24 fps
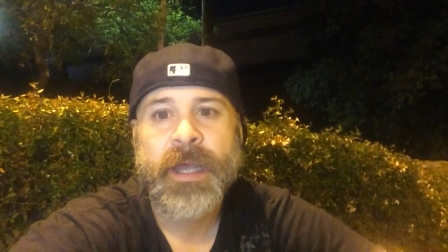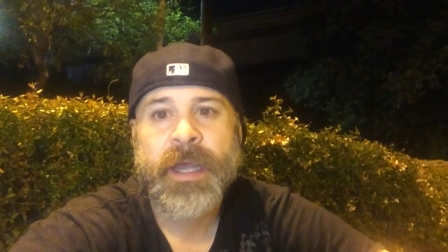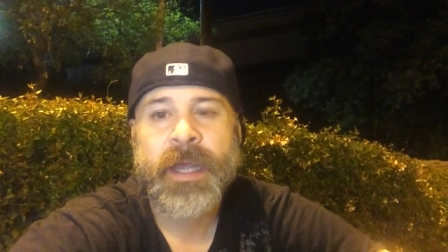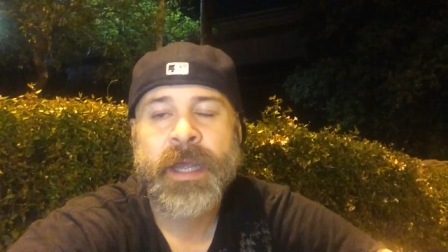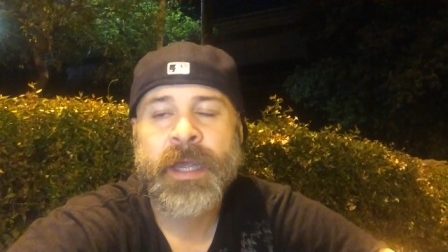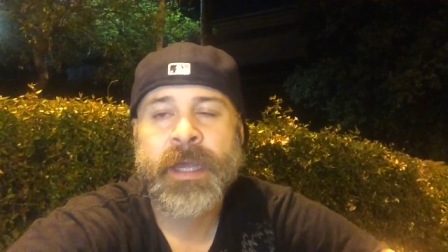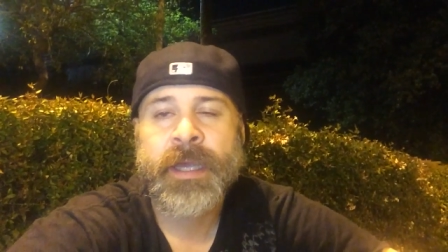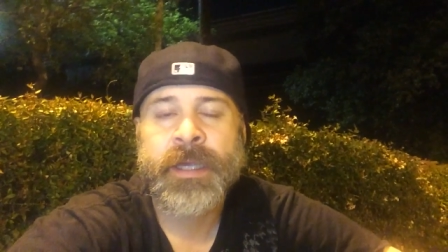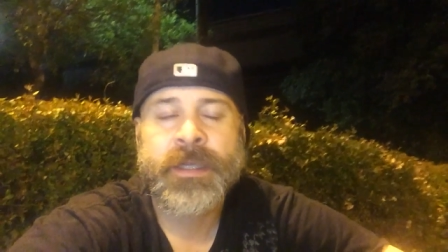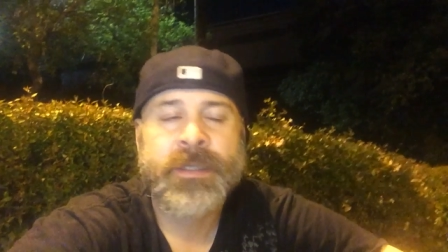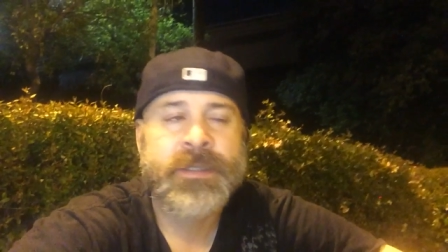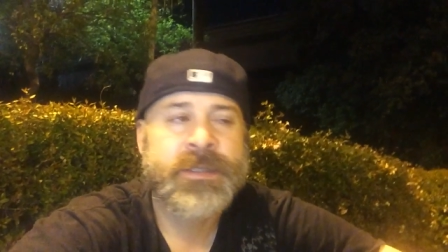
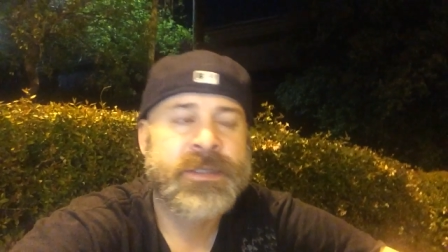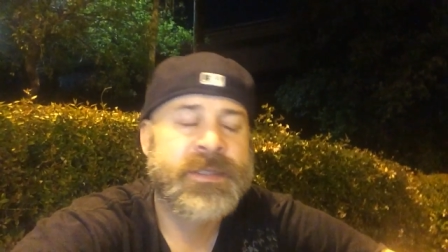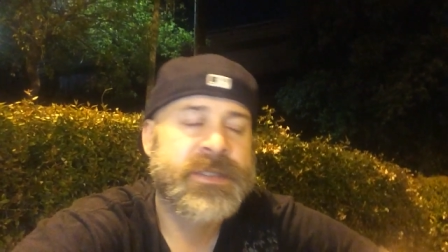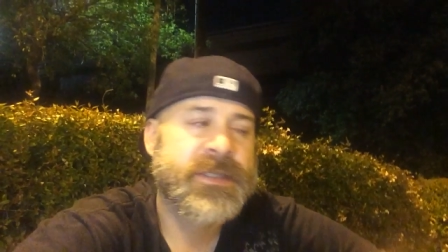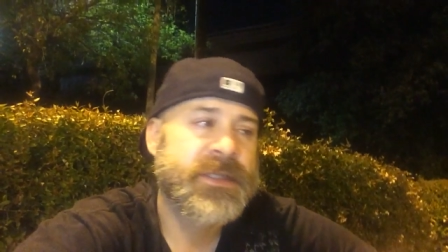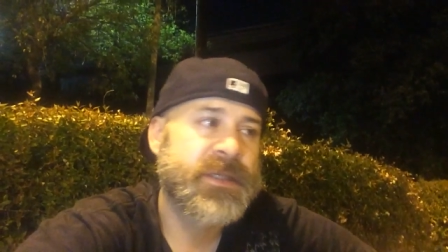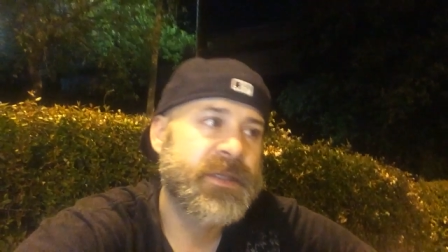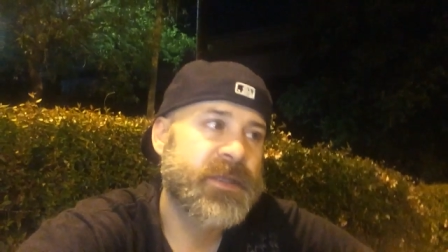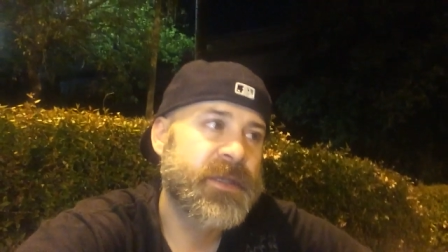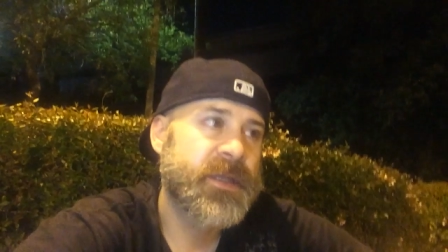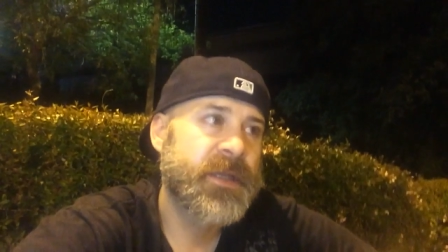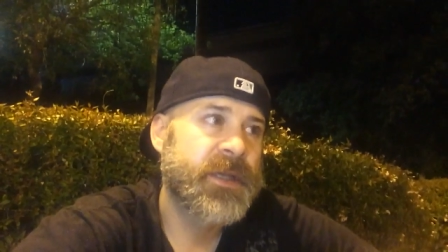And
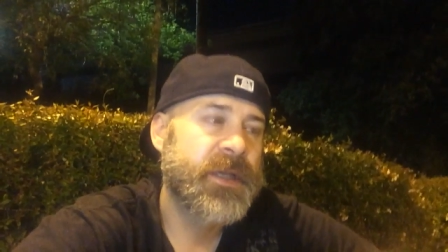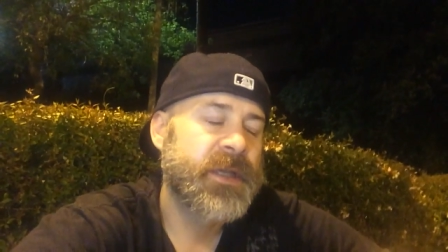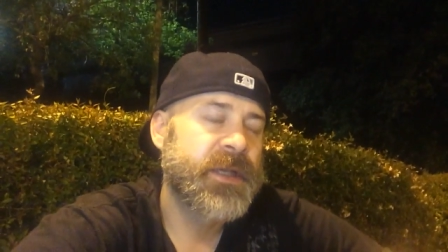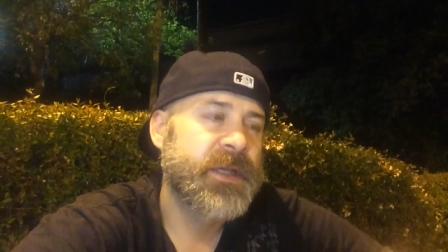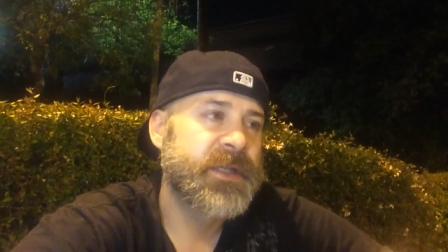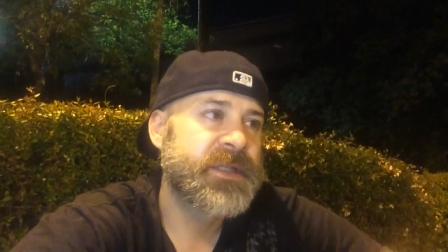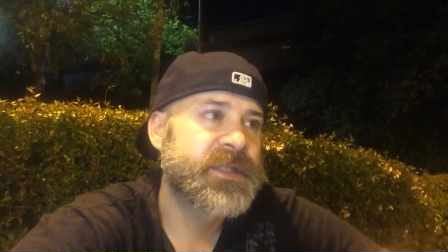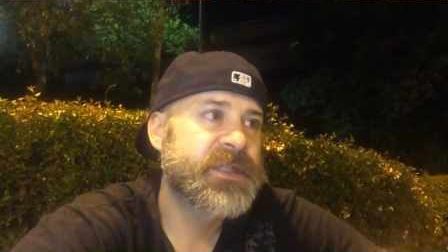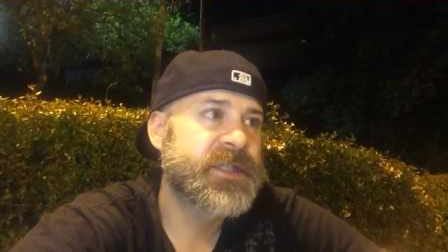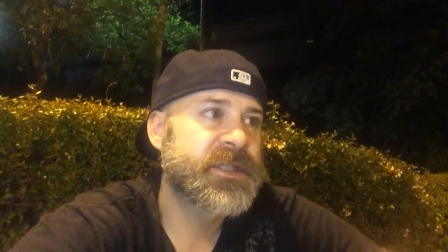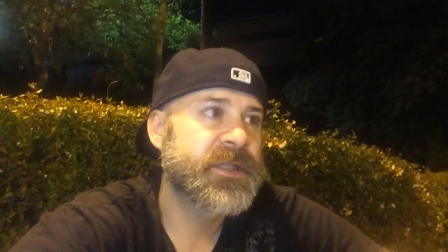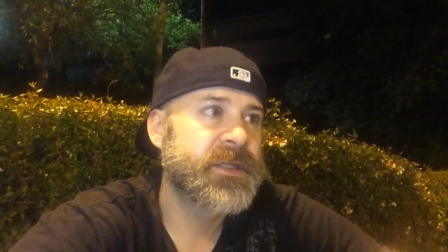
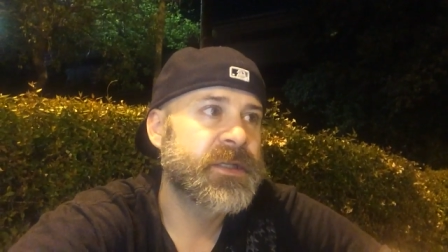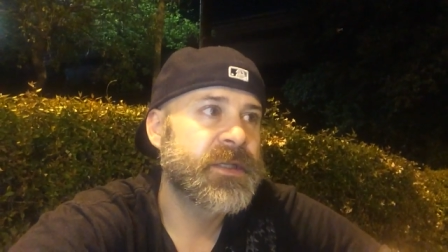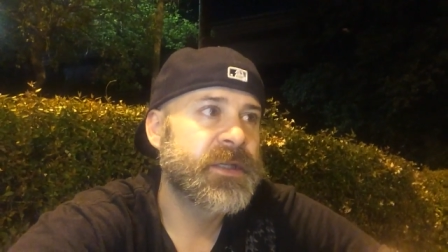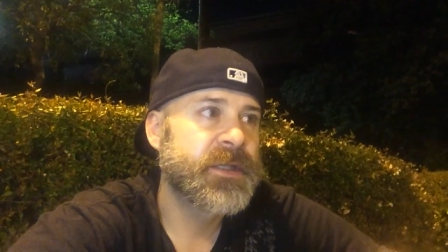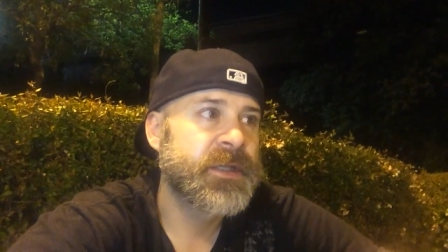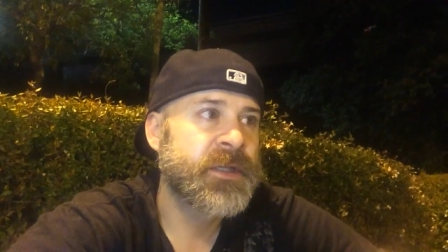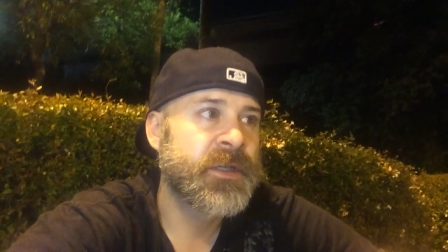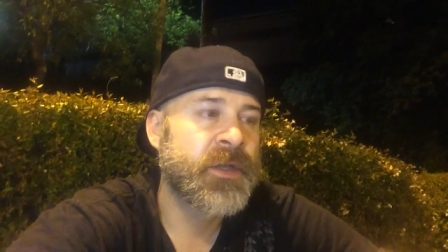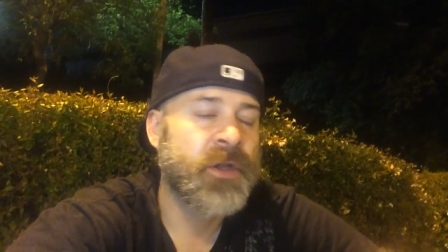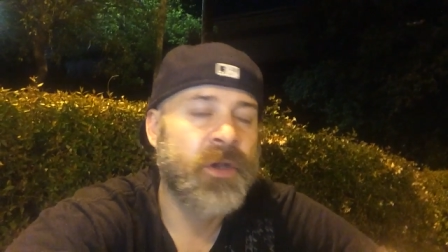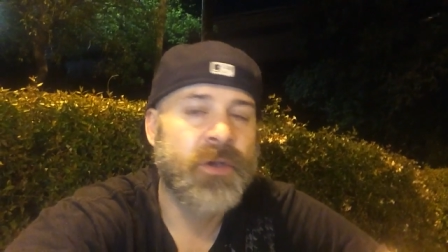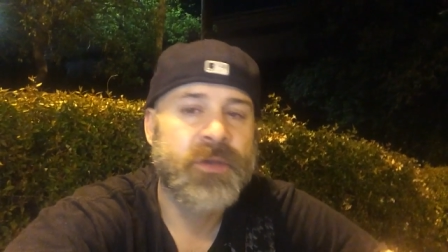it's,
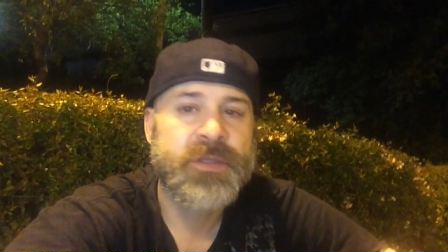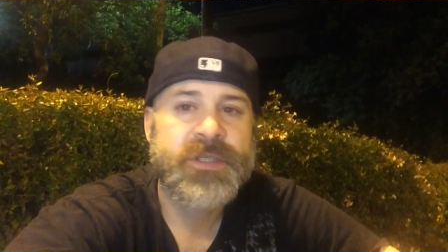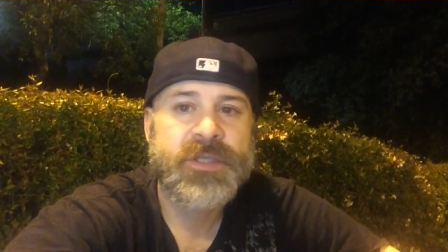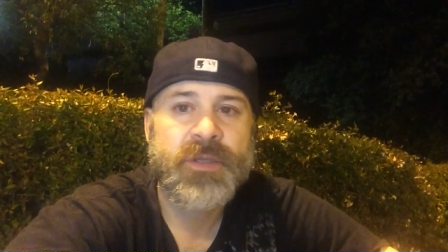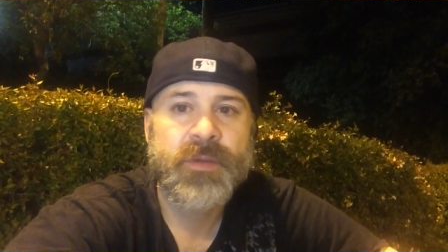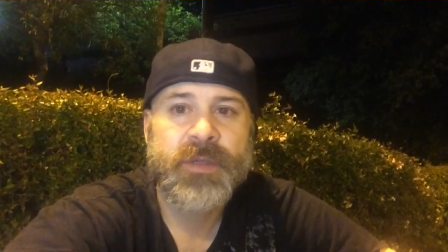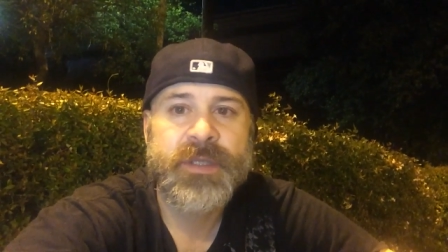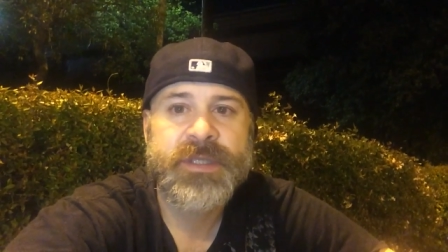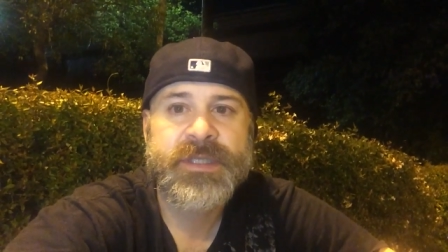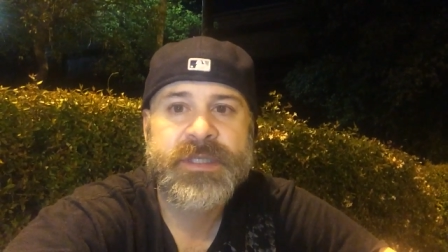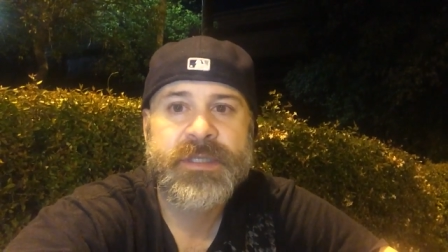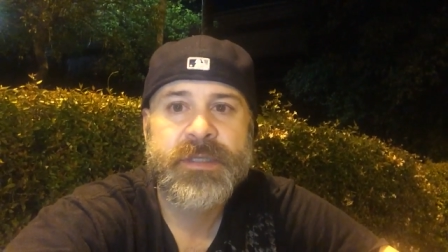
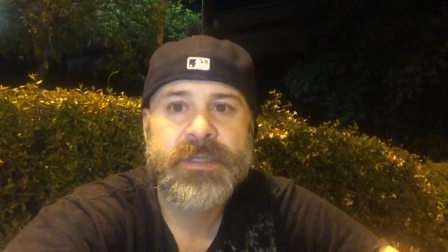so